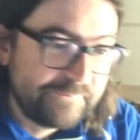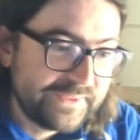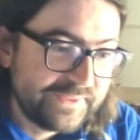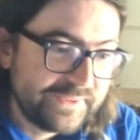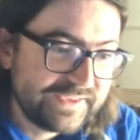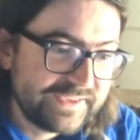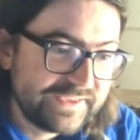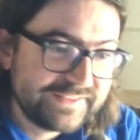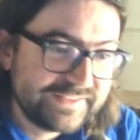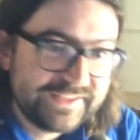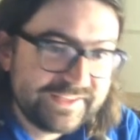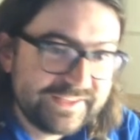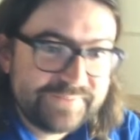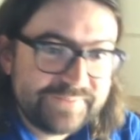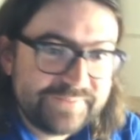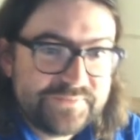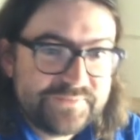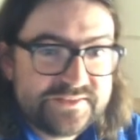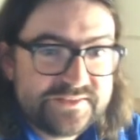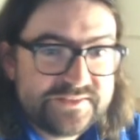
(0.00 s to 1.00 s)
then
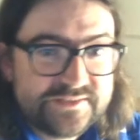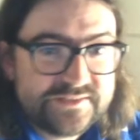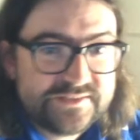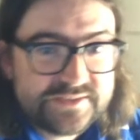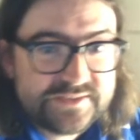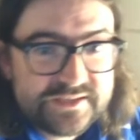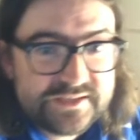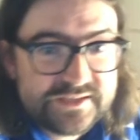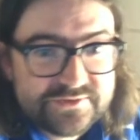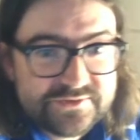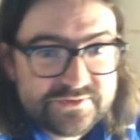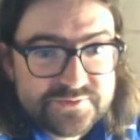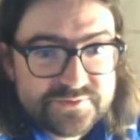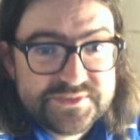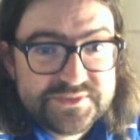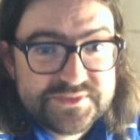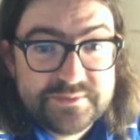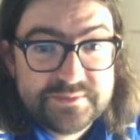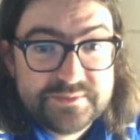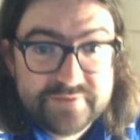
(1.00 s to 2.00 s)
um, this is here is the
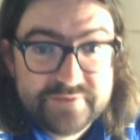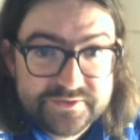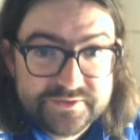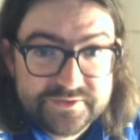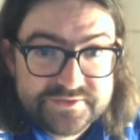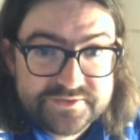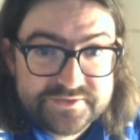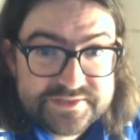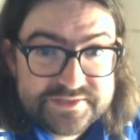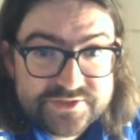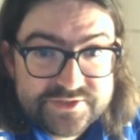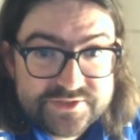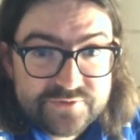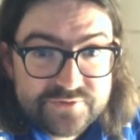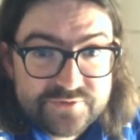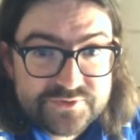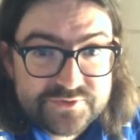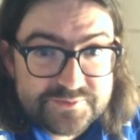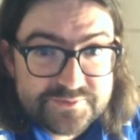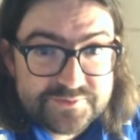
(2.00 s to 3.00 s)
Museum of London. So this is
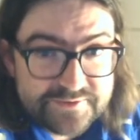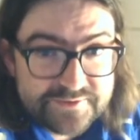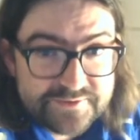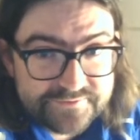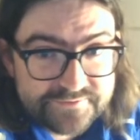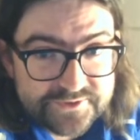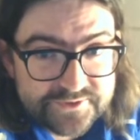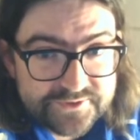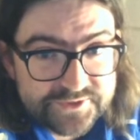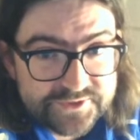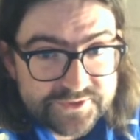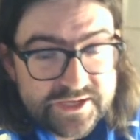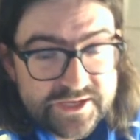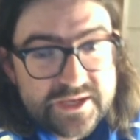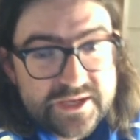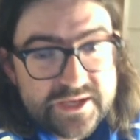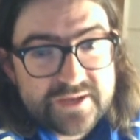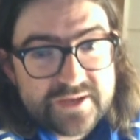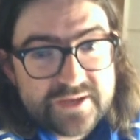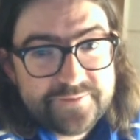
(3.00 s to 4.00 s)
over in Smithfield.
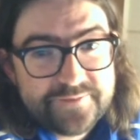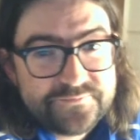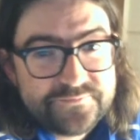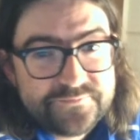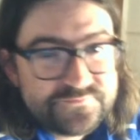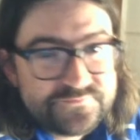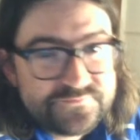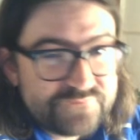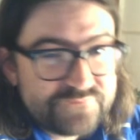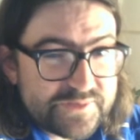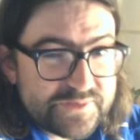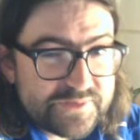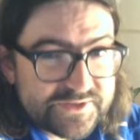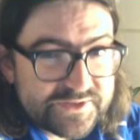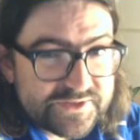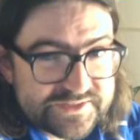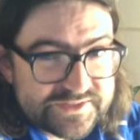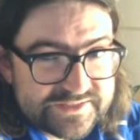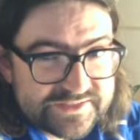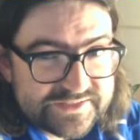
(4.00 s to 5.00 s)
Um, pretty
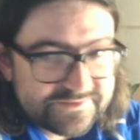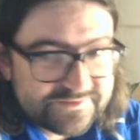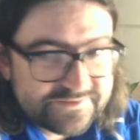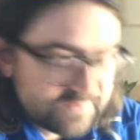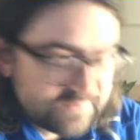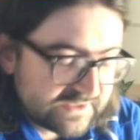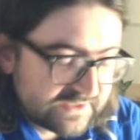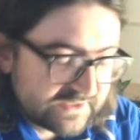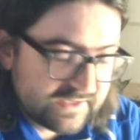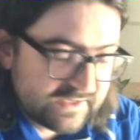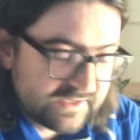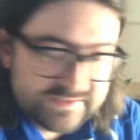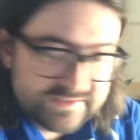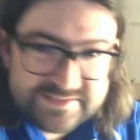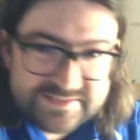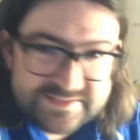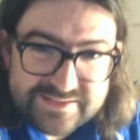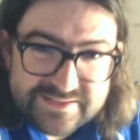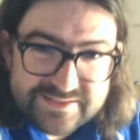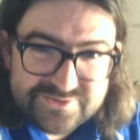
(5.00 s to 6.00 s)
much this is the kind of
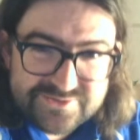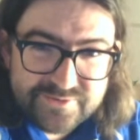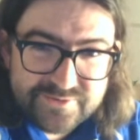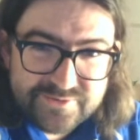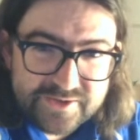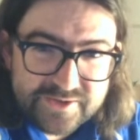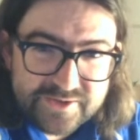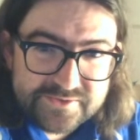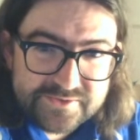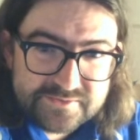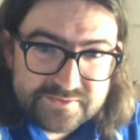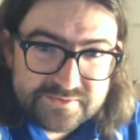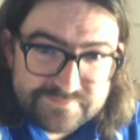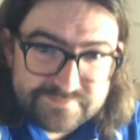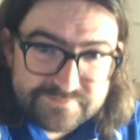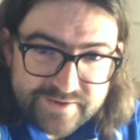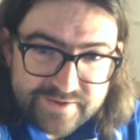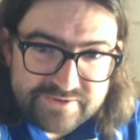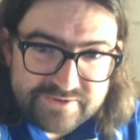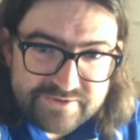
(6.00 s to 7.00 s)
centre of London,
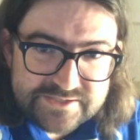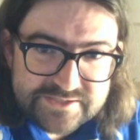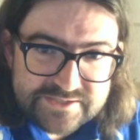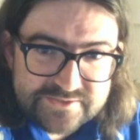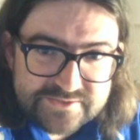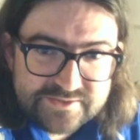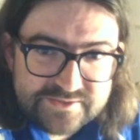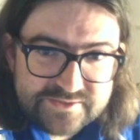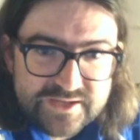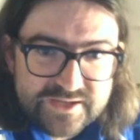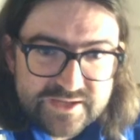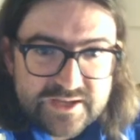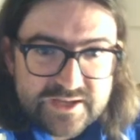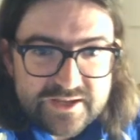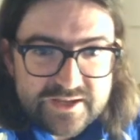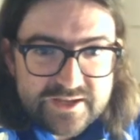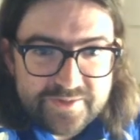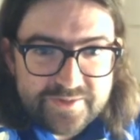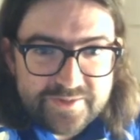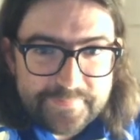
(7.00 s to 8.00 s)
Farringdon.
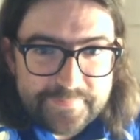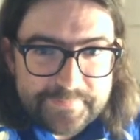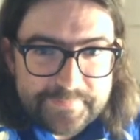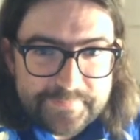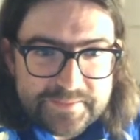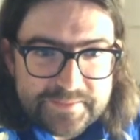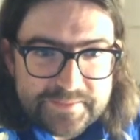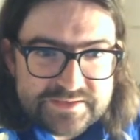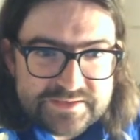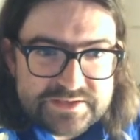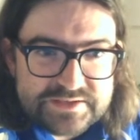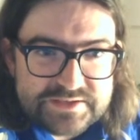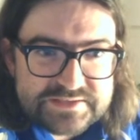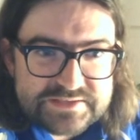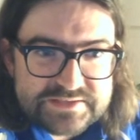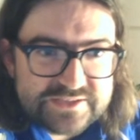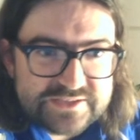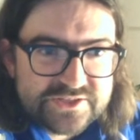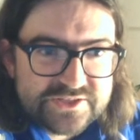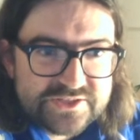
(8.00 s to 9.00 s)
Um, it, it's
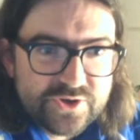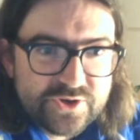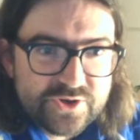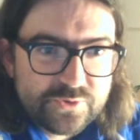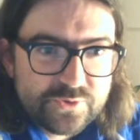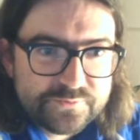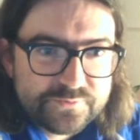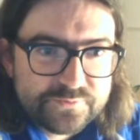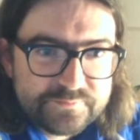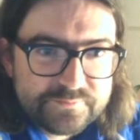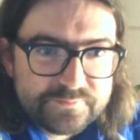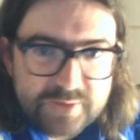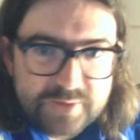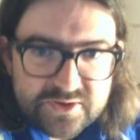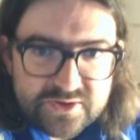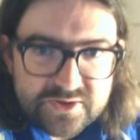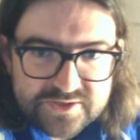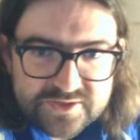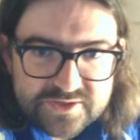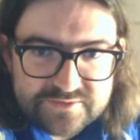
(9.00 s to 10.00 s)
actually an old
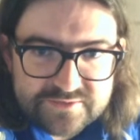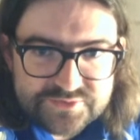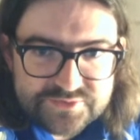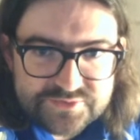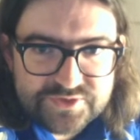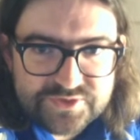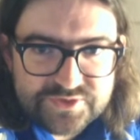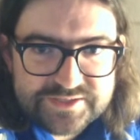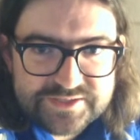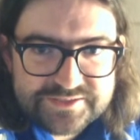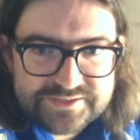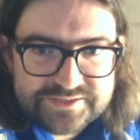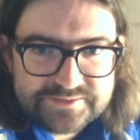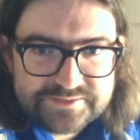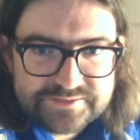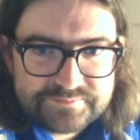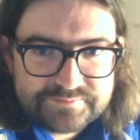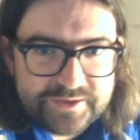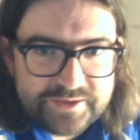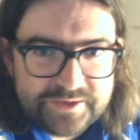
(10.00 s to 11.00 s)
market for
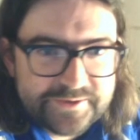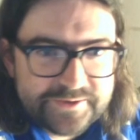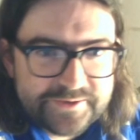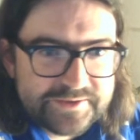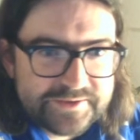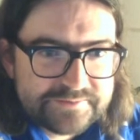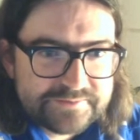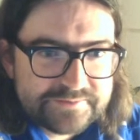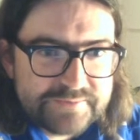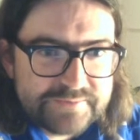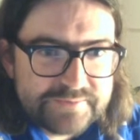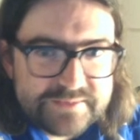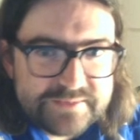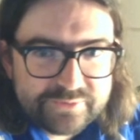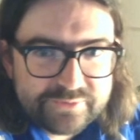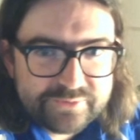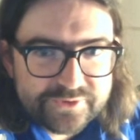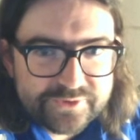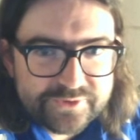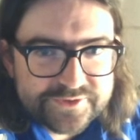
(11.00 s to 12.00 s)
trading. Uh, I think meat
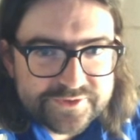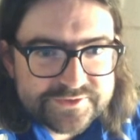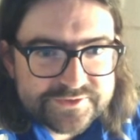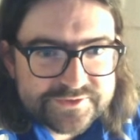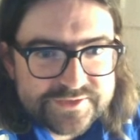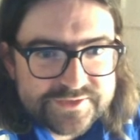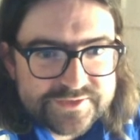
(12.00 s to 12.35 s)
products.